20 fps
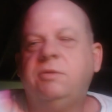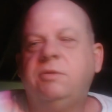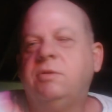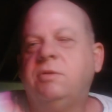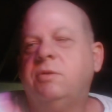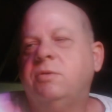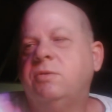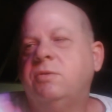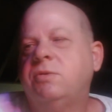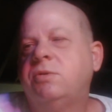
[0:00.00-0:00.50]

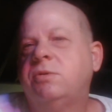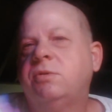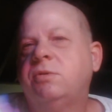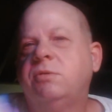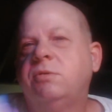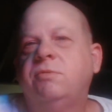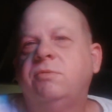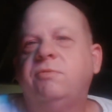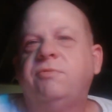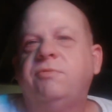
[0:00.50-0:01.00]
those
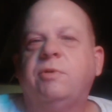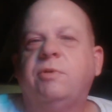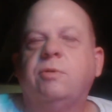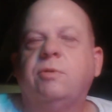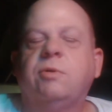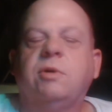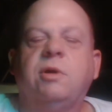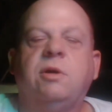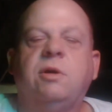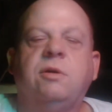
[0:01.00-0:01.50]

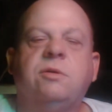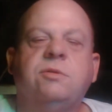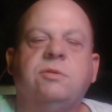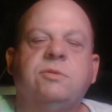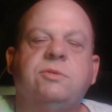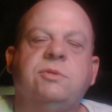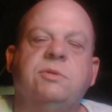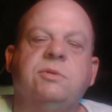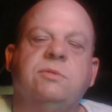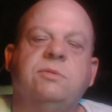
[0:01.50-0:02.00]
phone
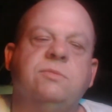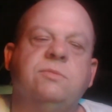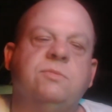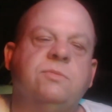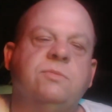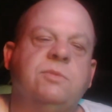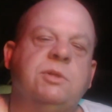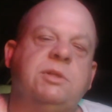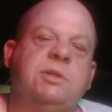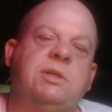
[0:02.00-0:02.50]
calls
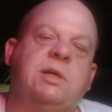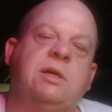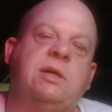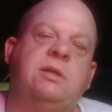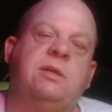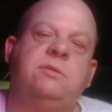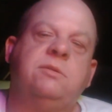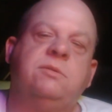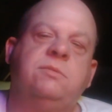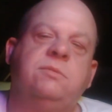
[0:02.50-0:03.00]
and
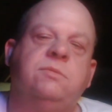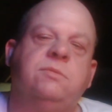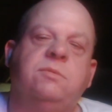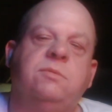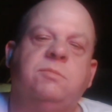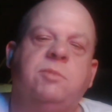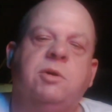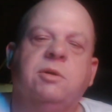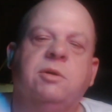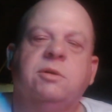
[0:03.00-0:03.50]
whatnot, and the
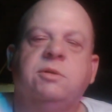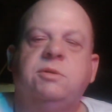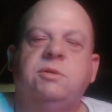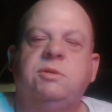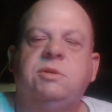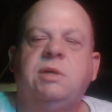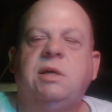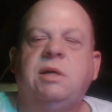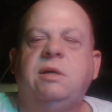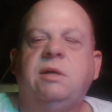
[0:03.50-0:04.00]

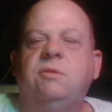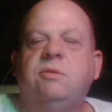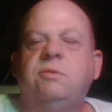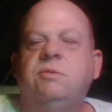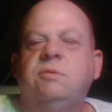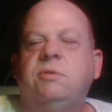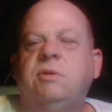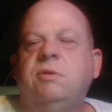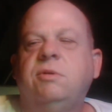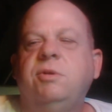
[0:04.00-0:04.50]
market's
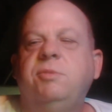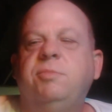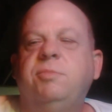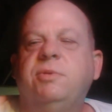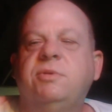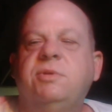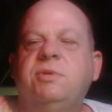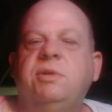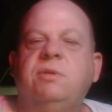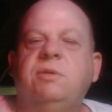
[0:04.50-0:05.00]
down
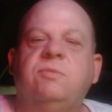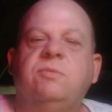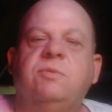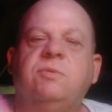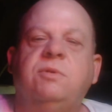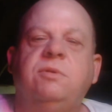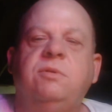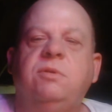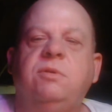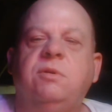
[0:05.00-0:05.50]

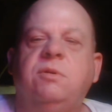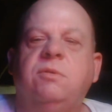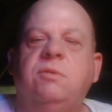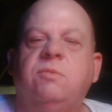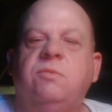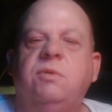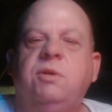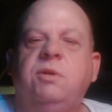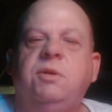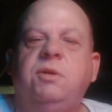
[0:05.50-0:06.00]

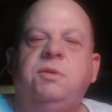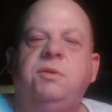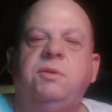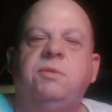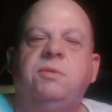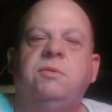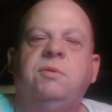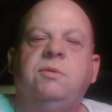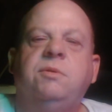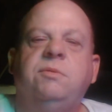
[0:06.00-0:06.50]
30%. What are you
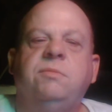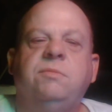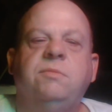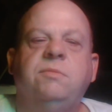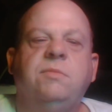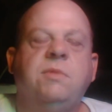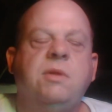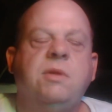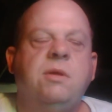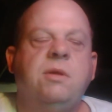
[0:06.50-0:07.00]
doing?
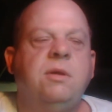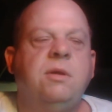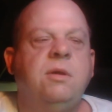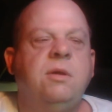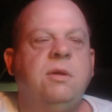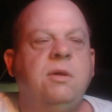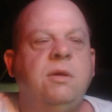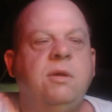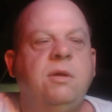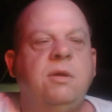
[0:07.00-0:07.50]

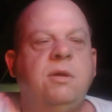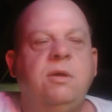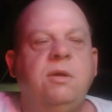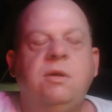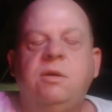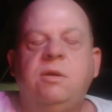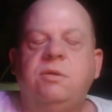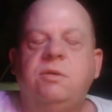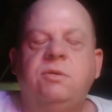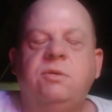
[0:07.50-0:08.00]

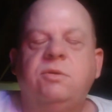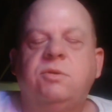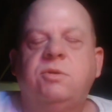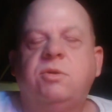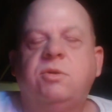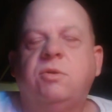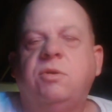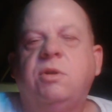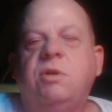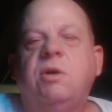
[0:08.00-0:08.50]

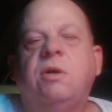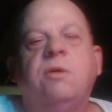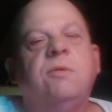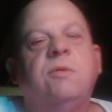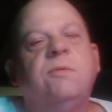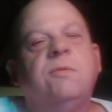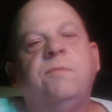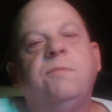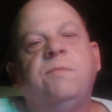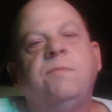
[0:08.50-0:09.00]
So
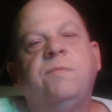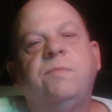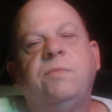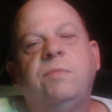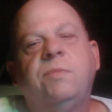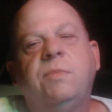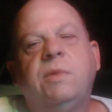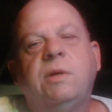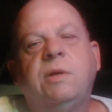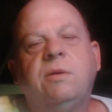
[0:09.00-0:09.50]
no,
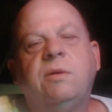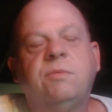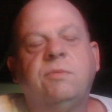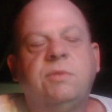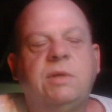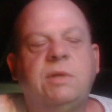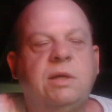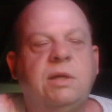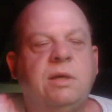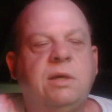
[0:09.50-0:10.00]

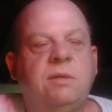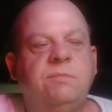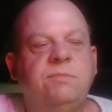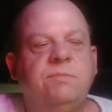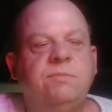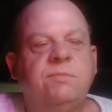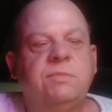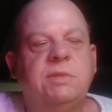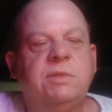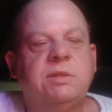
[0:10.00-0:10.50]

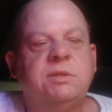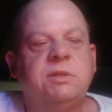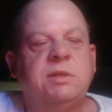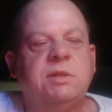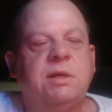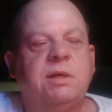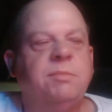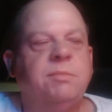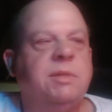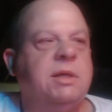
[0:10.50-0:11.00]
that's
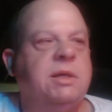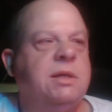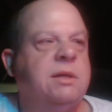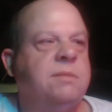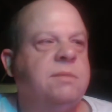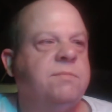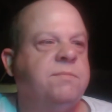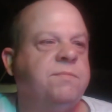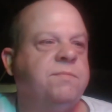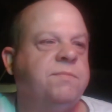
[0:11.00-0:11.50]
not me.
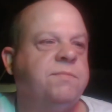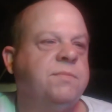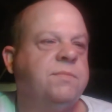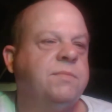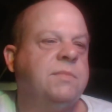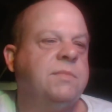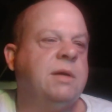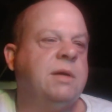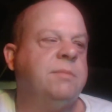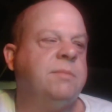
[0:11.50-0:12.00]

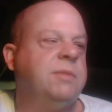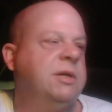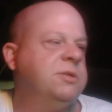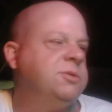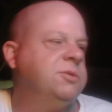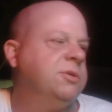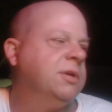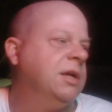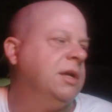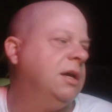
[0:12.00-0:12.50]
I'm
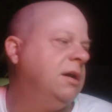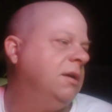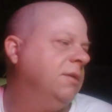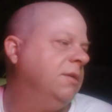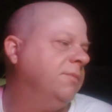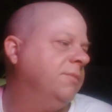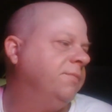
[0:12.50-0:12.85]
not your guy.